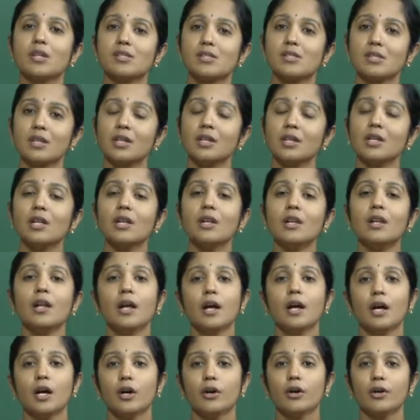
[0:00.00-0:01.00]
a single
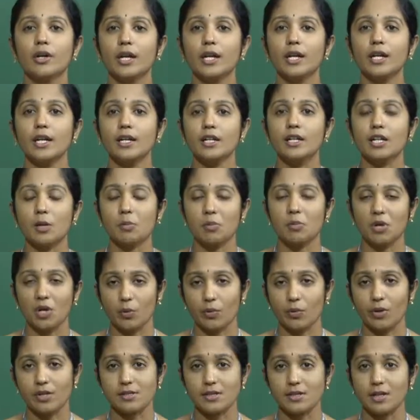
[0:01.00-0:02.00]
interrupt
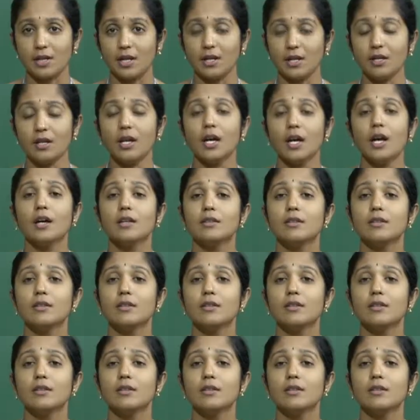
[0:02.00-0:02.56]
request line,